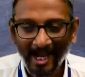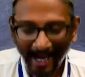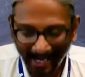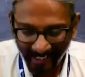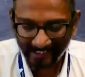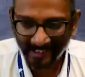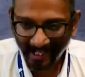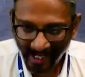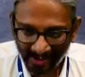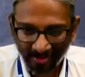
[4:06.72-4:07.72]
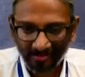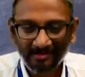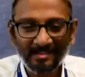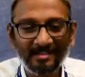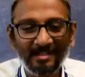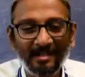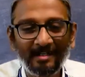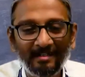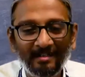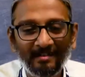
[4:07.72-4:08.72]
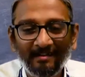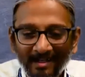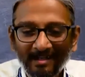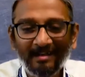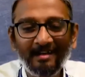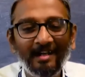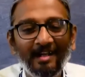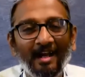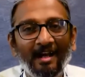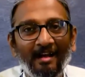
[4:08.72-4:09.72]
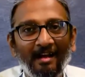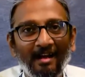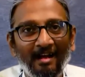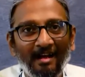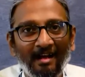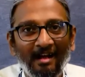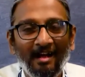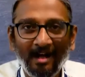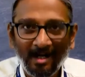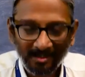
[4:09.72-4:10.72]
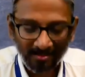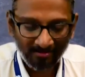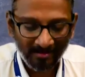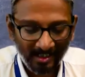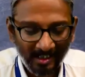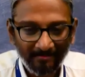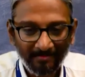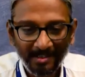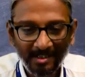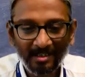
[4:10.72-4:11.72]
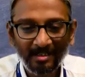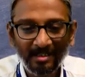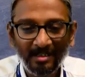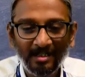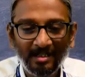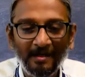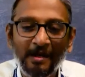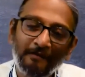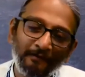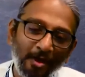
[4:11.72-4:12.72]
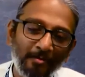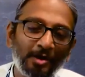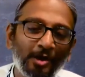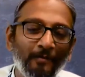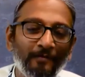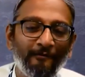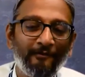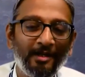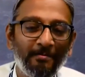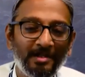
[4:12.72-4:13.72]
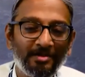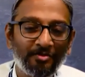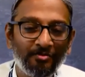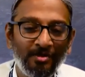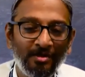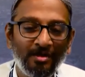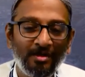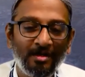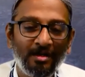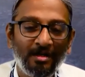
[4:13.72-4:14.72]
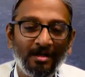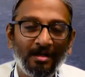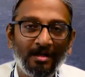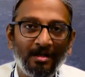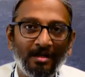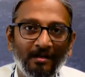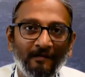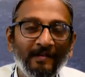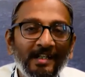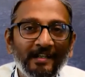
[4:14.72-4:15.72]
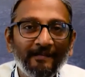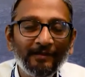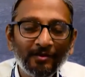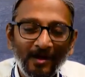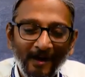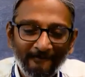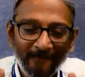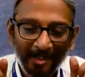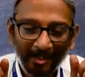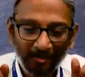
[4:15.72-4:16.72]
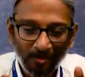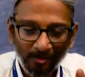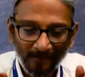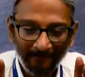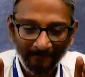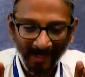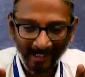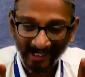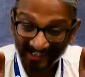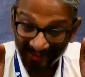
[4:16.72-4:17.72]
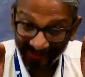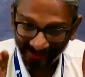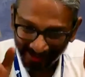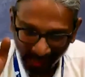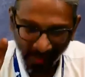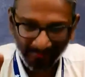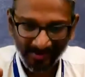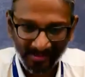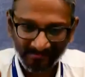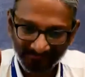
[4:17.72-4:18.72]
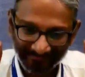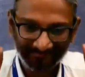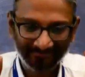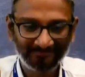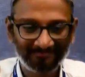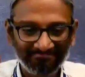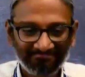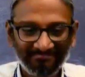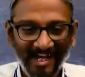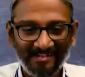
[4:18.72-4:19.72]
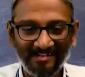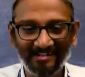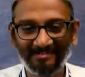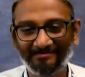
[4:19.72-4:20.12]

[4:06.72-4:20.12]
And as on this day, in India, a two-year MBA from a top 15 B school will give you a very good financial option. That's it.